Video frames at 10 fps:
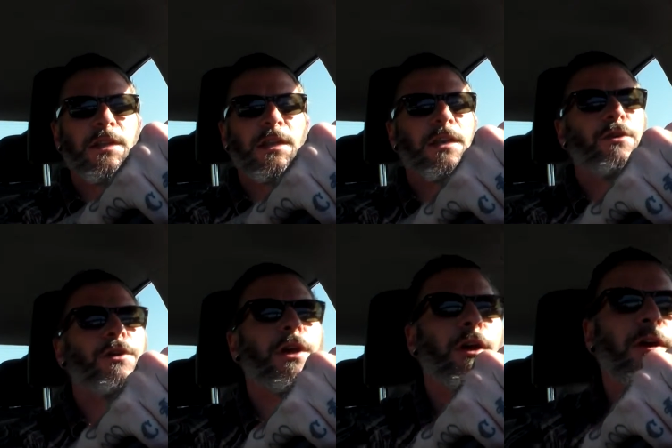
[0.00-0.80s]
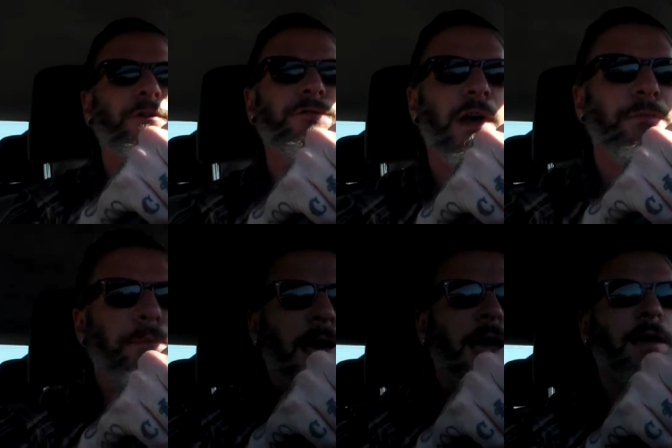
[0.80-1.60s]
DQ here,
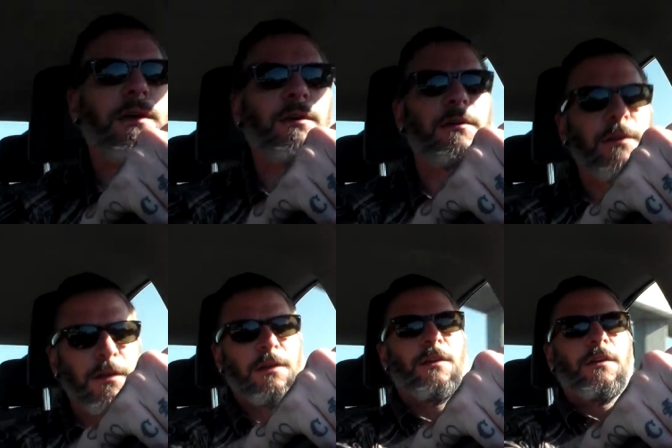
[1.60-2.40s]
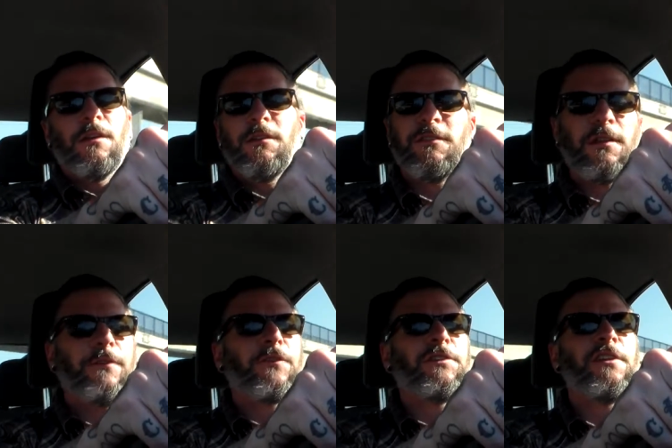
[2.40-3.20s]
driving back to
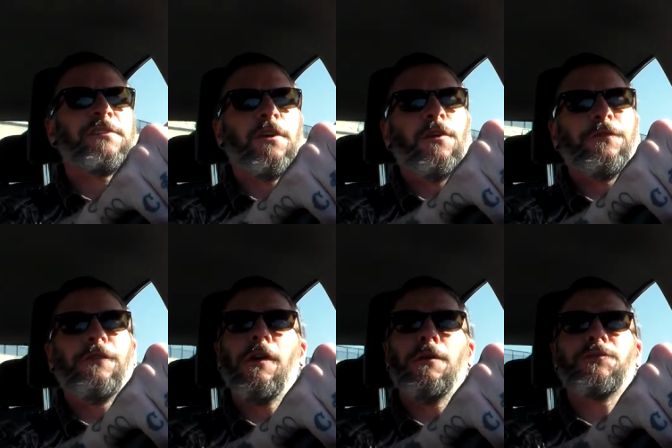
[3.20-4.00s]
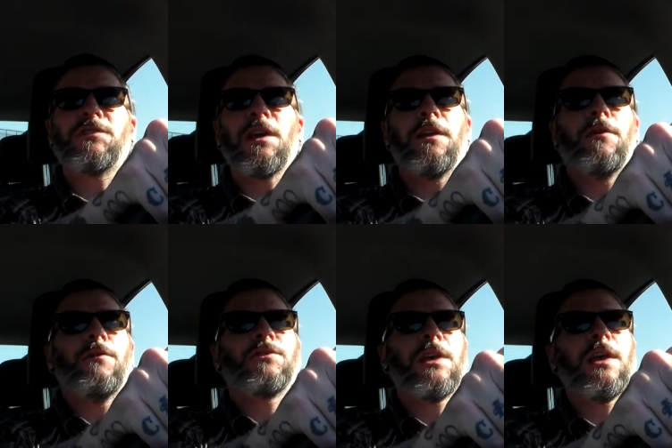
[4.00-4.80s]
San Francisco from San
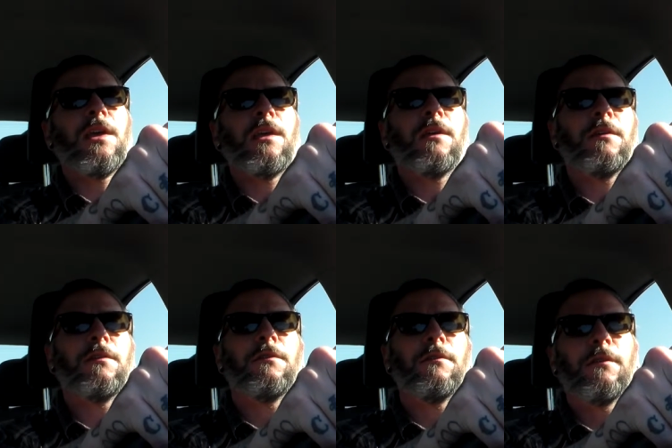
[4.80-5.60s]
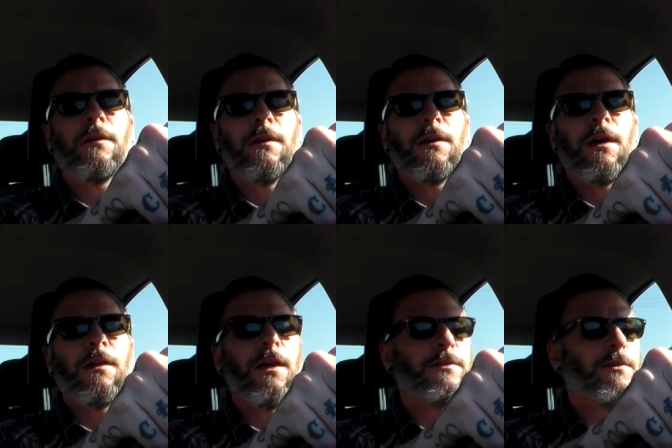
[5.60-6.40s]
Jose.
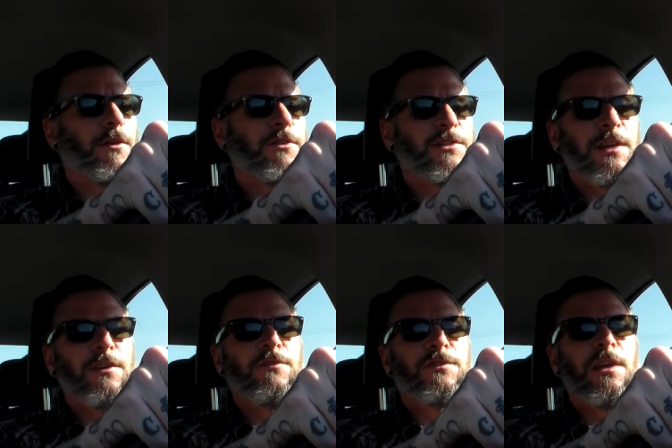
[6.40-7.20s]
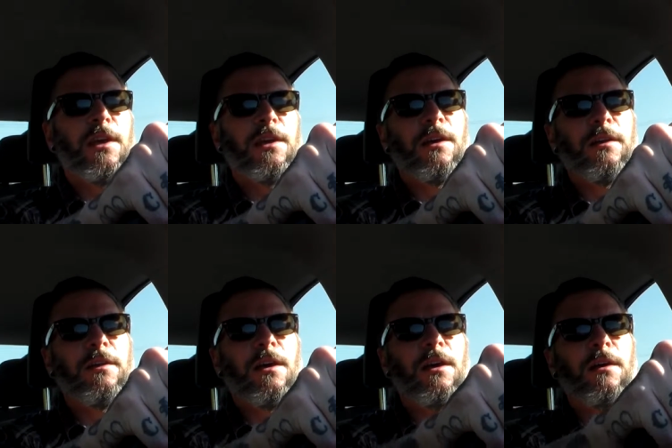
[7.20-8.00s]
I like to go to San Jose
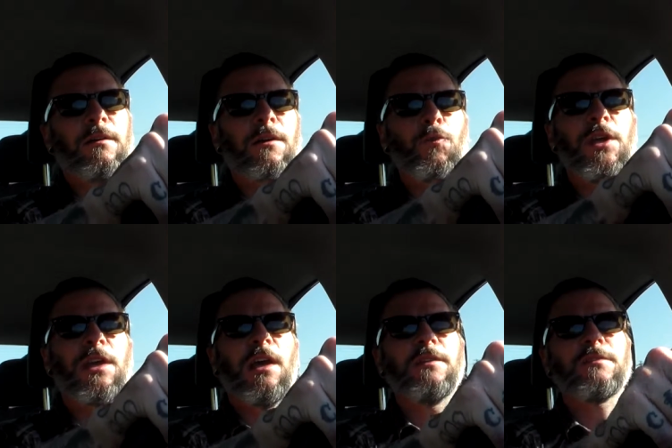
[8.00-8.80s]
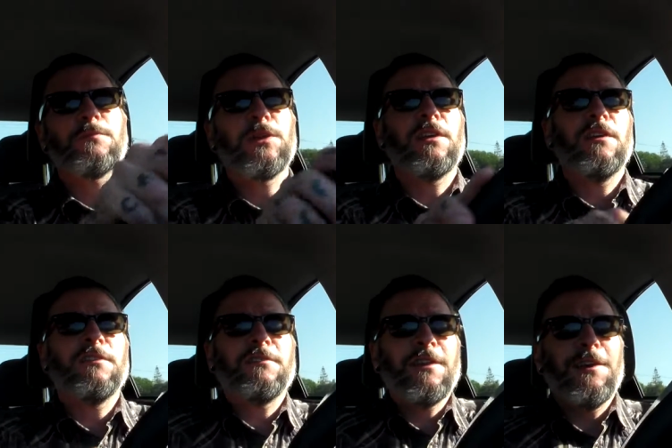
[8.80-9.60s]
on weekends
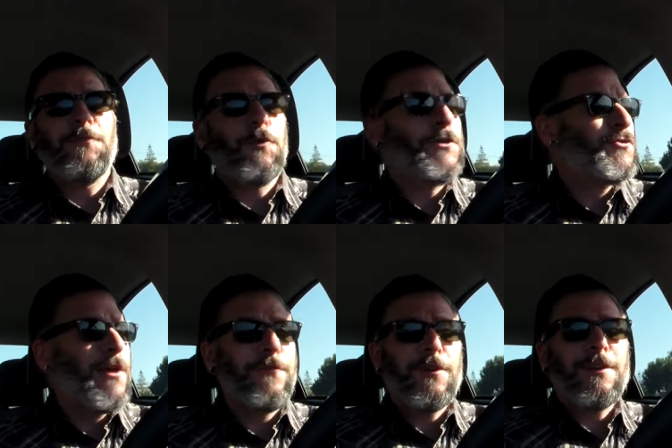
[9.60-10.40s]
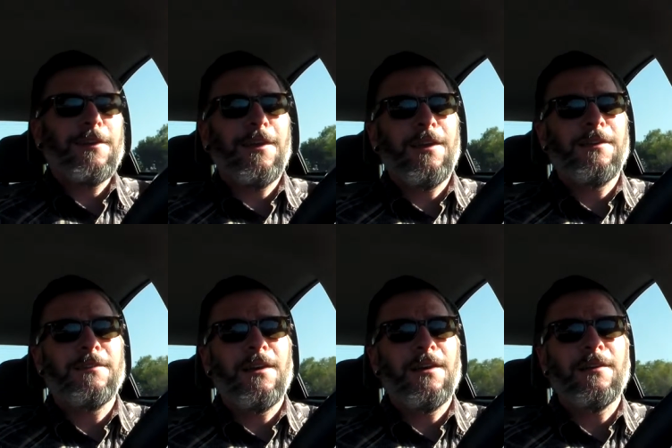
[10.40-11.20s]
because I avoid traffic,
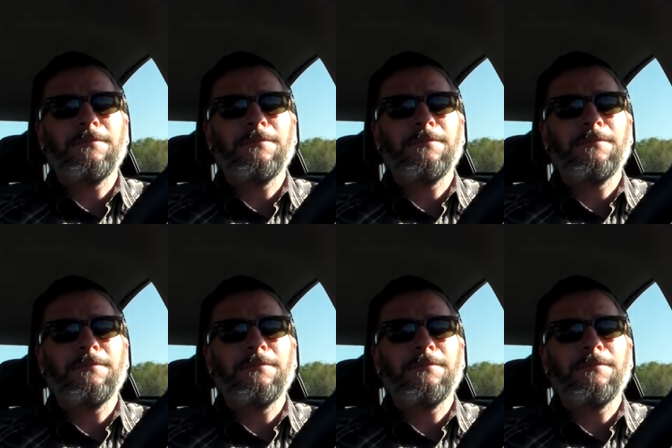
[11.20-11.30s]
and